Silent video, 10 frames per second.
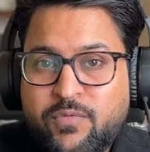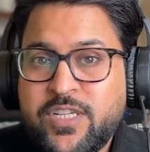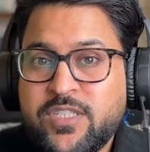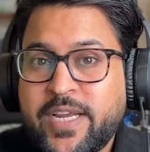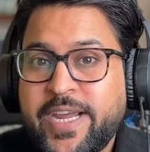what
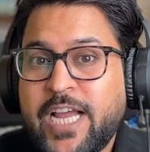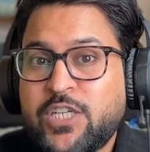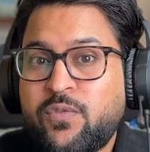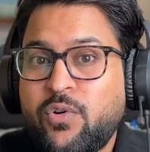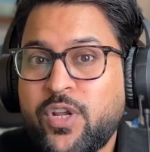is the cash
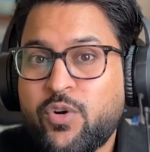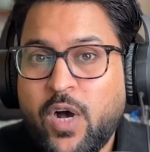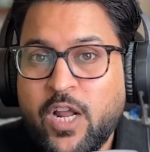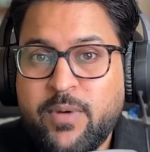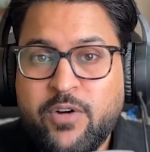flow
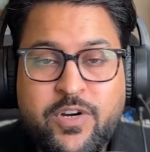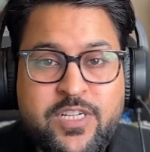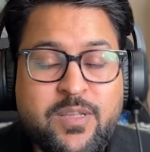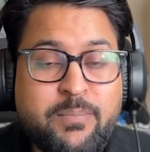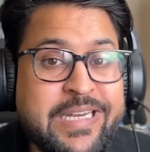requirement, what
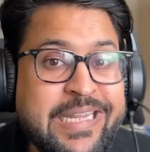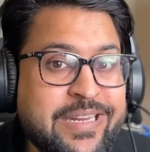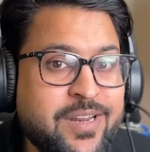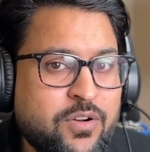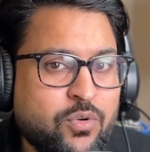is the
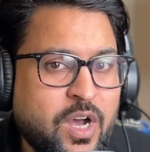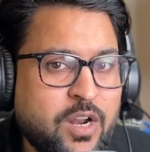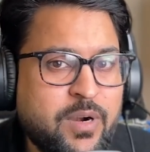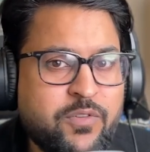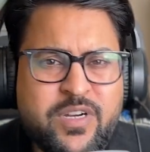material
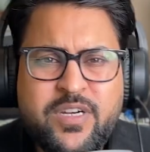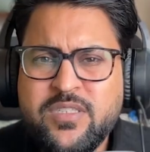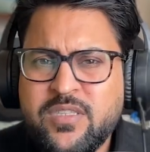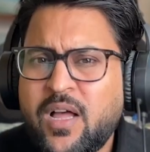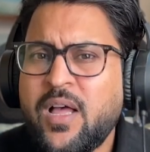requirement, what is
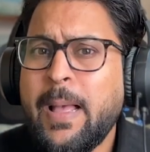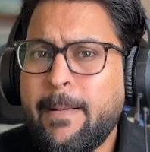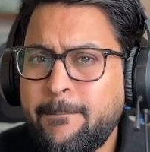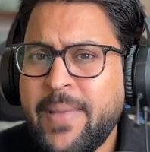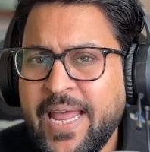the
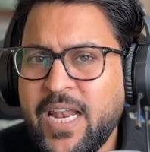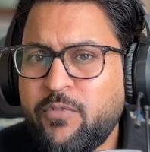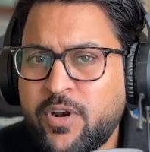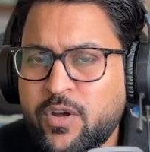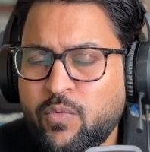man hour
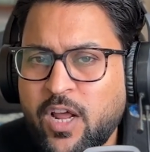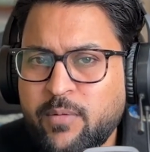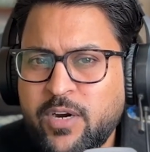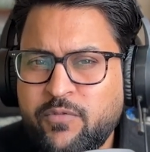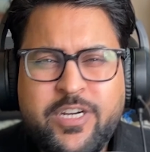
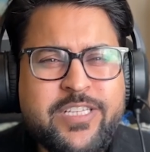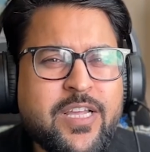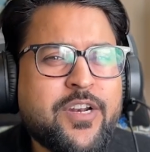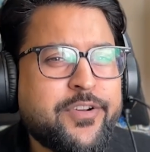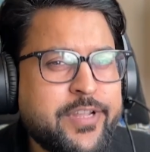requirement, what is
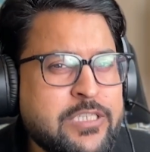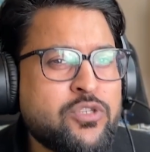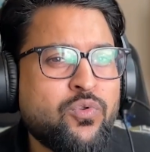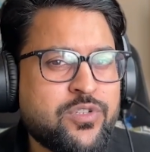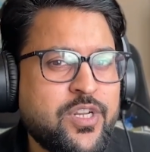that
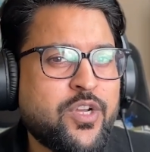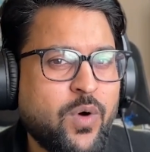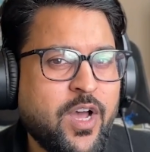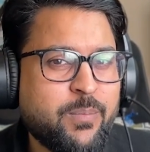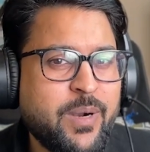resource
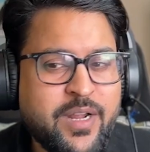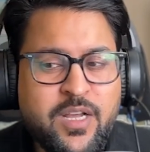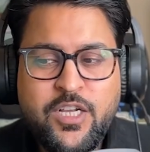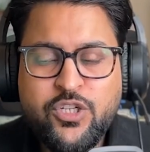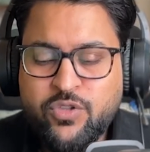requirement.
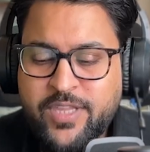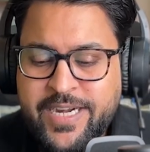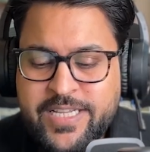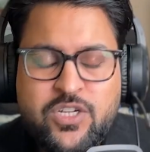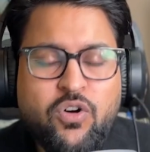So that
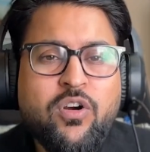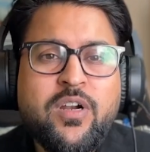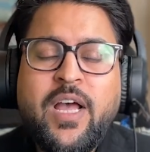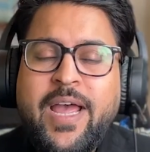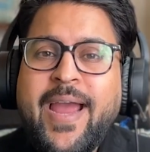is called
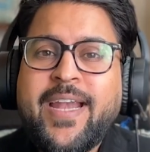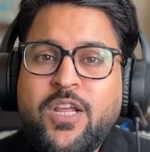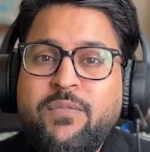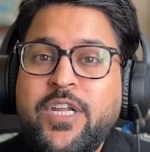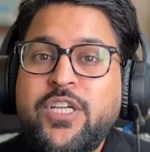
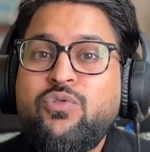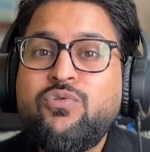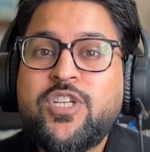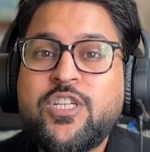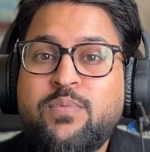activity
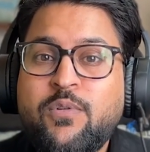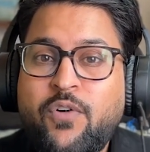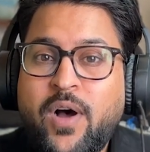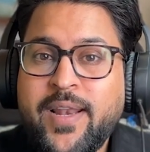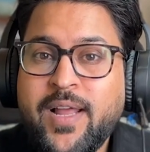usage
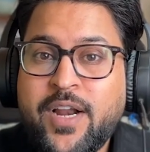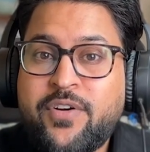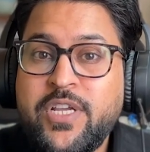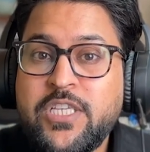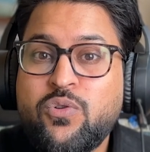profile, a
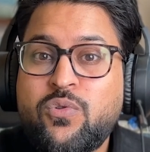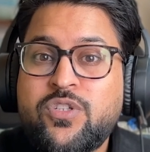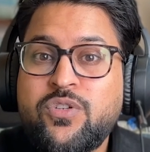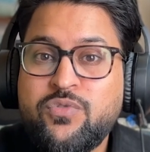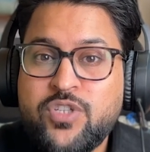resource
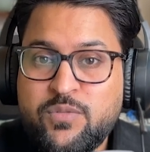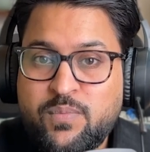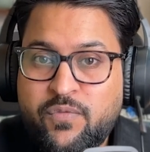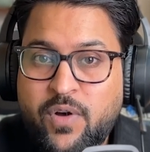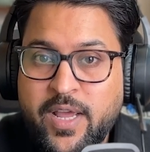usage
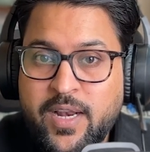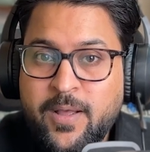profile.